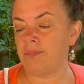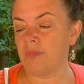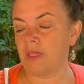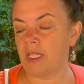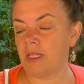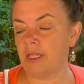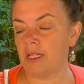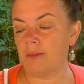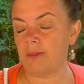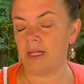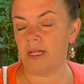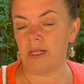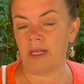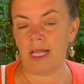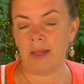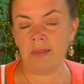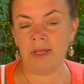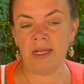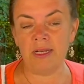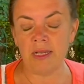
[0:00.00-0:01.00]
little bit of
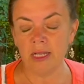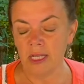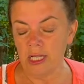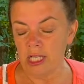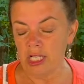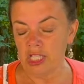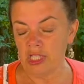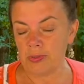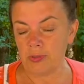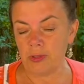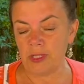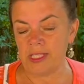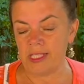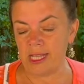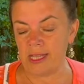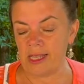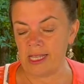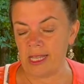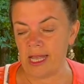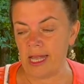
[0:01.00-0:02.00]
lemon spritz at
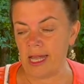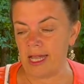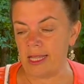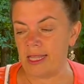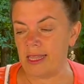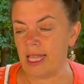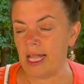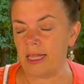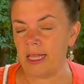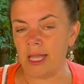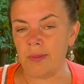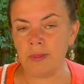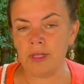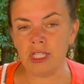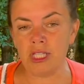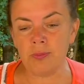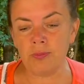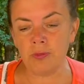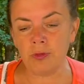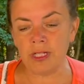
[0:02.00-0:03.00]
the end. That lemon
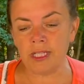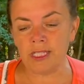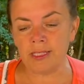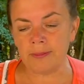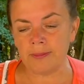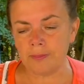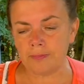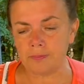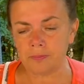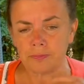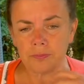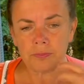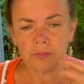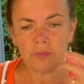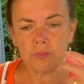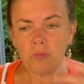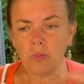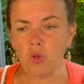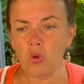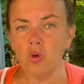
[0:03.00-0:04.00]
spritz,
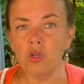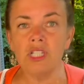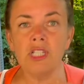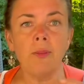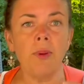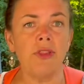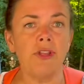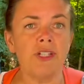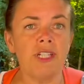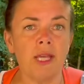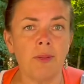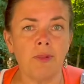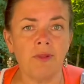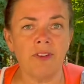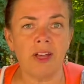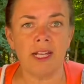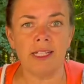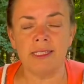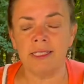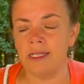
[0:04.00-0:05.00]
or some other type of
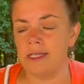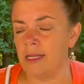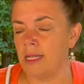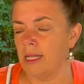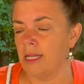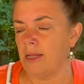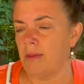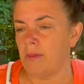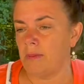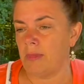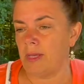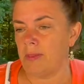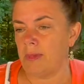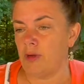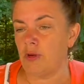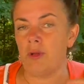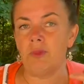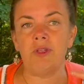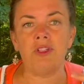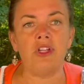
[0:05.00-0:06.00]
acid, maybe
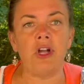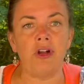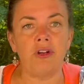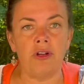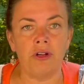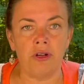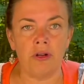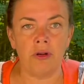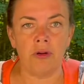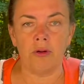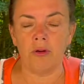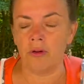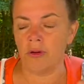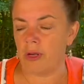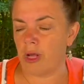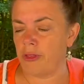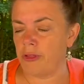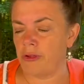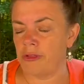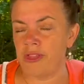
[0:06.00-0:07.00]
cream of tartar or
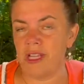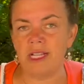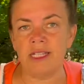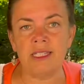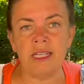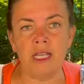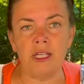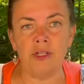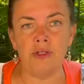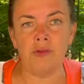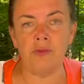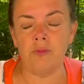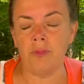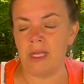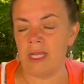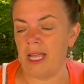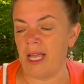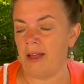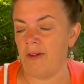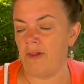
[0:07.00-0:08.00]
other things that you may
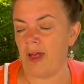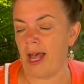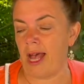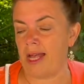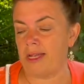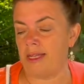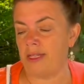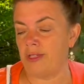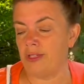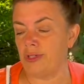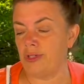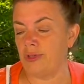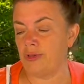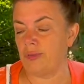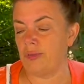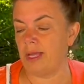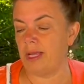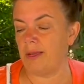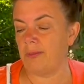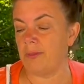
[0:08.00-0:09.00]
have added to
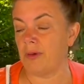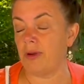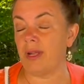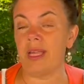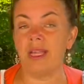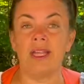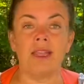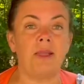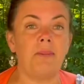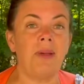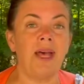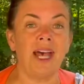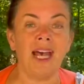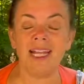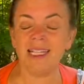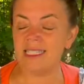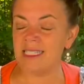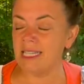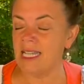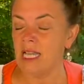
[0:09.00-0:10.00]
make meringue in the
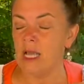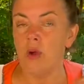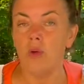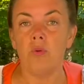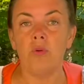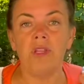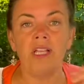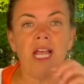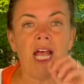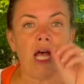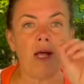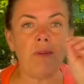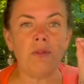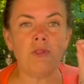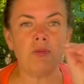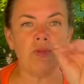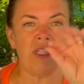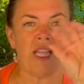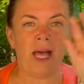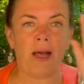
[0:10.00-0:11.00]
past, really helps
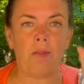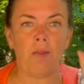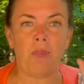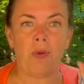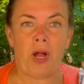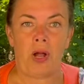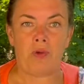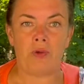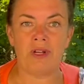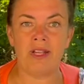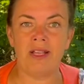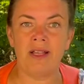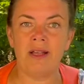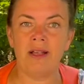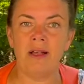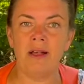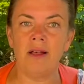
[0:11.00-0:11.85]
with that browning